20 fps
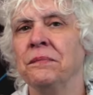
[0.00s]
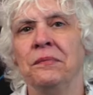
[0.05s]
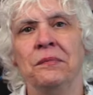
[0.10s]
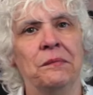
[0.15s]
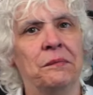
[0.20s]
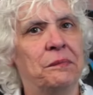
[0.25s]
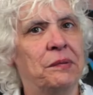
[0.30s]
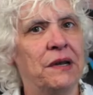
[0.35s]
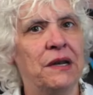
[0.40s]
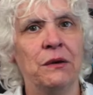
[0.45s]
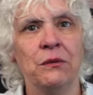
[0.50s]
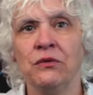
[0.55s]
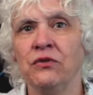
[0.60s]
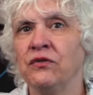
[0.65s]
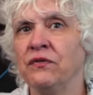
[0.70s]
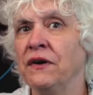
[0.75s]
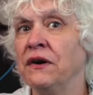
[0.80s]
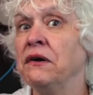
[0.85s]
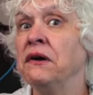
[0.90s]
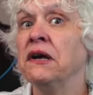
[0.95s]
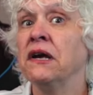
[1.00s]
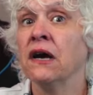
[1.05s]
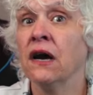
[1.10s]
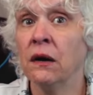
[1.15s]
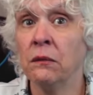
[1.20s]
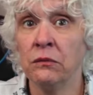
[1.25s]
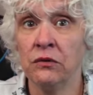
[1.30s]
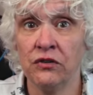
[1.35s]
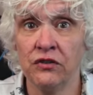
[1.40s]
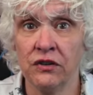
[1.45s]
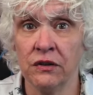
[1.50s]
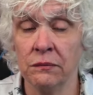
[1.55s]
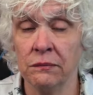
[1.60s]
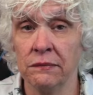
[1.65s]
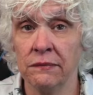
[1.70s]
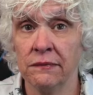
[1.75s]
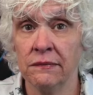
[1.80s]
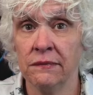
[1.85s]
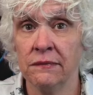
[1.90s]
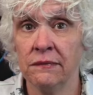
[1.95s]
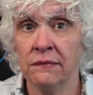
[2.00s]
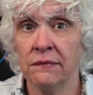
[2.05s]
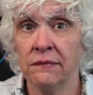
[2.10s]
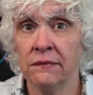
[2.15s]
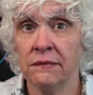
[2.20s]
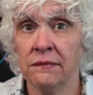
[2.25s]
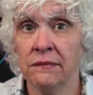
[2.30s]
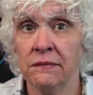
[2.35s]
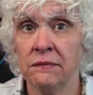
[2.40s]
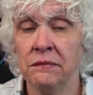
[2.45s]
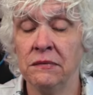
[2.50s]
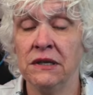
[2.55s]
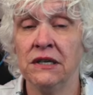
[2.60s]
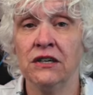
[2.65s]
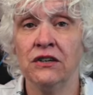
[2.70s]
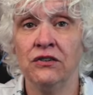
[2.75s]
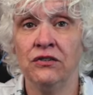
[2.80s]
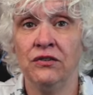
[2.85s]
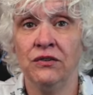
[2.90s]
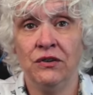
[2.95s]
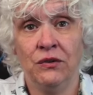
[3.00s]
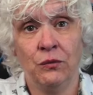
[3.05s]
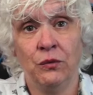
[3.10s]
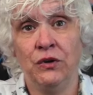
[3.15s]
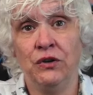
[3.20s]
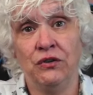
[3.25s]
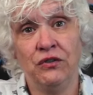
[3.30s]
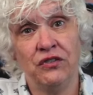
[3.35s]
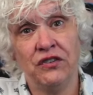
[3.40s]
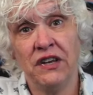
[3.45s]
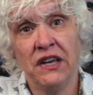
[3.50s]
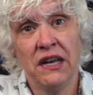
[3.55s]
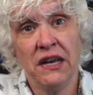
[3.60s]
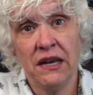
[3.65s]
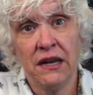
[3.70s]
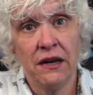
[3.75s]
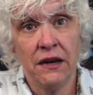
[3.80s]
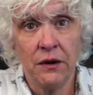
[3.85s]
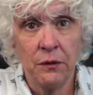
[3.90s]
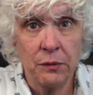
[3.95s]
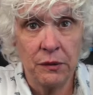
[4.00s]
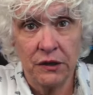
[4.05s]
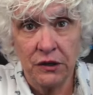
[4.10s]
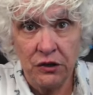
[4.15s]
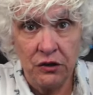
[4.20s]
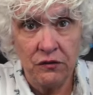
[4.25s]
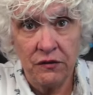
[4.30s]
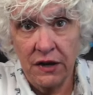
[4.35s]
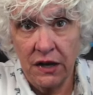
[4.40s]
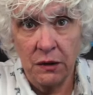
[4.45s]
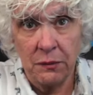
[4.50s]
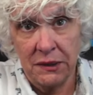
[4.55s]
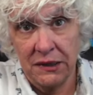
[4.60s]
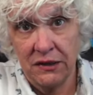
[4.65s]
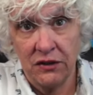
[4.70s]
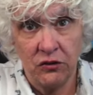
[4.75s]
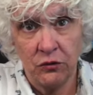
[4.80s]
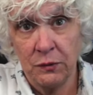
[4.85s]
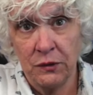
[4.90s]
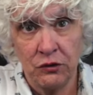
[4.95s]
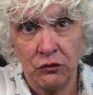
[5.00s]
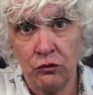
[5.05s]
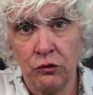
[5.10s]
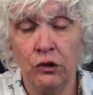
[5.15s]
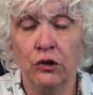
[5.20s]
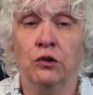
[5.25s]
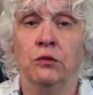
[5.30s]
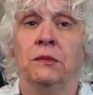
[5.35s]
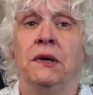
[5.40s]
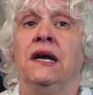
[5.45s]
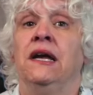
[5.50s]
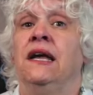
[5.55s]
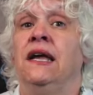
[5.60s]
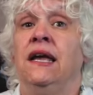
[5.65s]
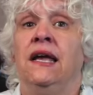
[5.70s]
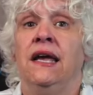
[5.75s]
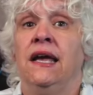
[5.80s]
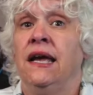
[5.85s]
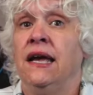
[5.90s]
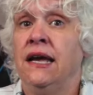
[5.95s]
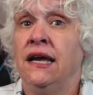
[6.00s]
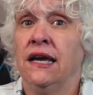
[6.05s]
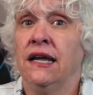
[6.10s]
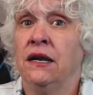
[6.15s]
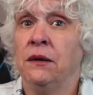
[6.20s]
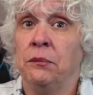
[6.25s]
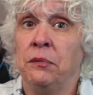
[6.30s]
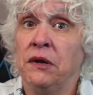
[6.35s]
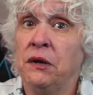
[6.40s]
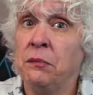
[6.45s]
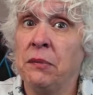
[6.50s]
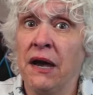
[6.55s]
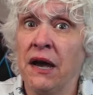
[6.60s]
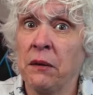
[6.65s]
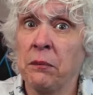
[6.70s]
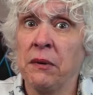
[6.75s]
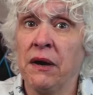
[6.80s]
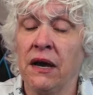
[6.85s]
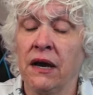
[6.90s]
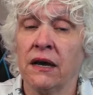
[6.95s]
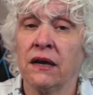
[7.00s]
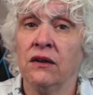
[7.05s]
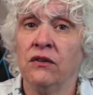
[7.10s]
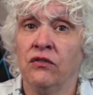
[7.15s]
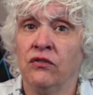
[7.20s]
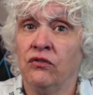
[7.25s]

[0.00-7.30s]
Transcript: But it was very cumbersome because when you're sitting in an airplane, you've got about this much room, and a big backpack is